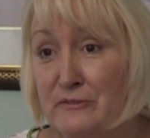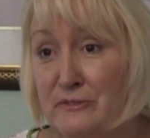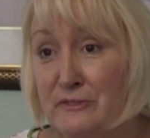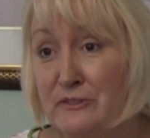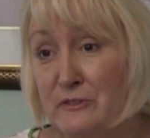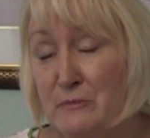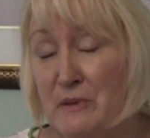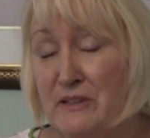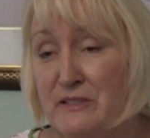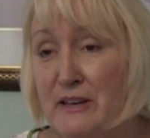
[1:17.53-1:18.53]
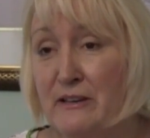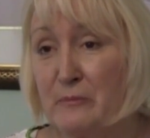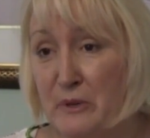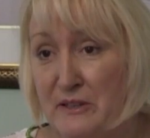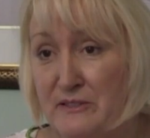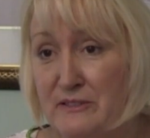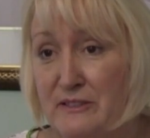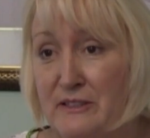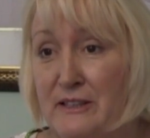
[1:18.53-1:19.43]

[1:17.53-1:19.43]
and so it's metastatic breast.